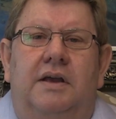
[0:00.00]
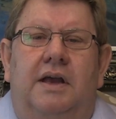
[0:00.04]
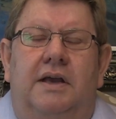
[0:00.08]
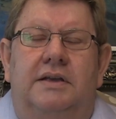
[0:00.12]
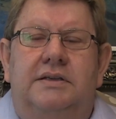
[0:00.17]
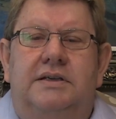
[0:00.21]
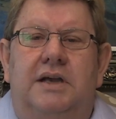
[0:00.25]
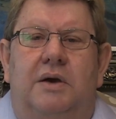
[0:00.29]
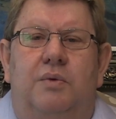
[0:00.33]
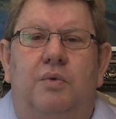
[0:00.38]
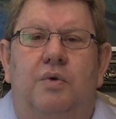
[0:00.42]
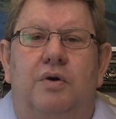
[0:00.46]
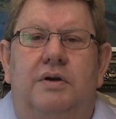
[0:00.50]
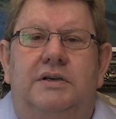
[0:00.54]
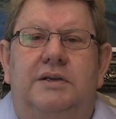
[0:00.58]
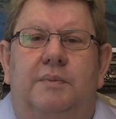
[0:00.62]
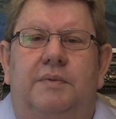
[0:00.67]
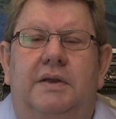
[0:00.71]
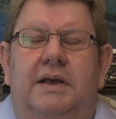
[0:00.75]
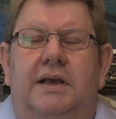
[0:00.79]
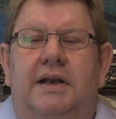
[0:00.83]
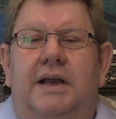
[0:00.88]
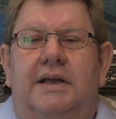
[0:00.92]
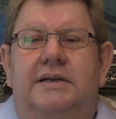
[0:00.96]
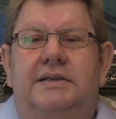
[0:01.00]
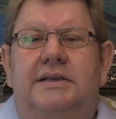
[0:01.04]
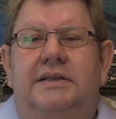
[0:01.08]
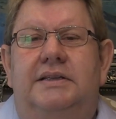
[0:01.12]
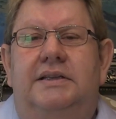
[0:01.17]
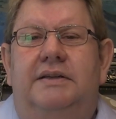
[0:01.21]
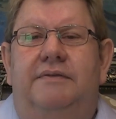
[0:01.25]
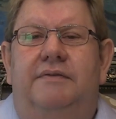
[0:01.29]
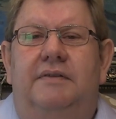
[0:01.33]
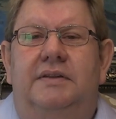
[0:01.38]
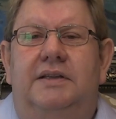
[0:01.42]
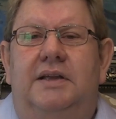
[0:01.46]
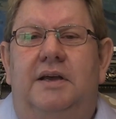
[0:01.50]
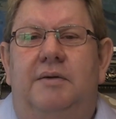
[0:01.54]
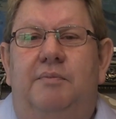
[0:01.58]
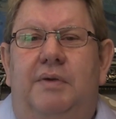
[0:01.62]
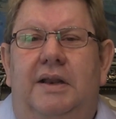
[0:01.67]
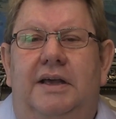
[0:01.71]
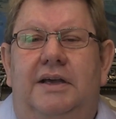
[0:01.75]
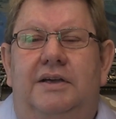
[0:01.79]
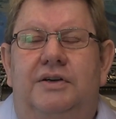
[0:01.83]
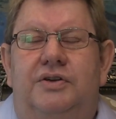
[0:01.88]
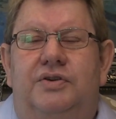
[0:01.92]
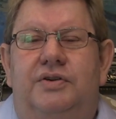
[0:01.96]
And so I walked up there and I did the
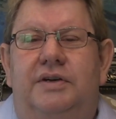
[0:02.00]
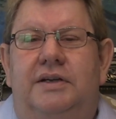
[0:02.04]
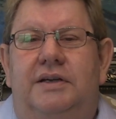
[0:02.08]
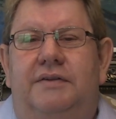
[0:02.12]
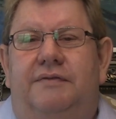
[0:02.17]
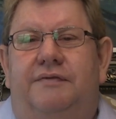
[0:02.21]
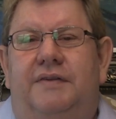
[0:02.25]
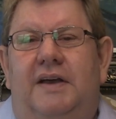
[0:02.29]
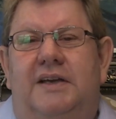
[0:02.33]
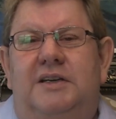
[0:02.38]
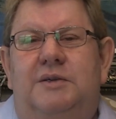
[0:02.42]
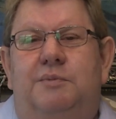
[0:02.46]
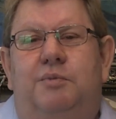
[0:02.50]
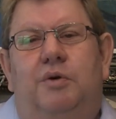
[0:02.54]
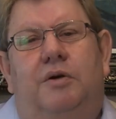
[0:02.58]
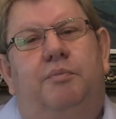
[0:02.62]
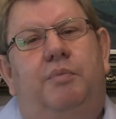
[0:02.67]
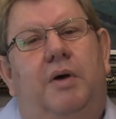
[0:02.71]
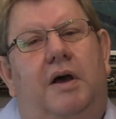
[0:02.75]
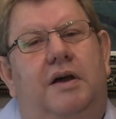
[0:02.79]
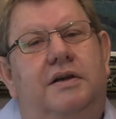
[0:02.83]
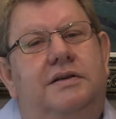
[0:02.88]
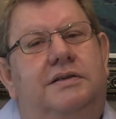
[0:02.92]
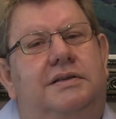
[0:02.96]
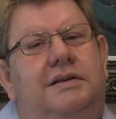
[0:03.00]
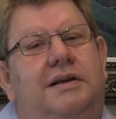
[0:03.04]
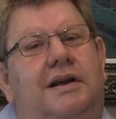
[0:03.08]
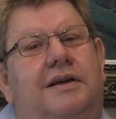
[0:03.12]
obligatory Facebook post,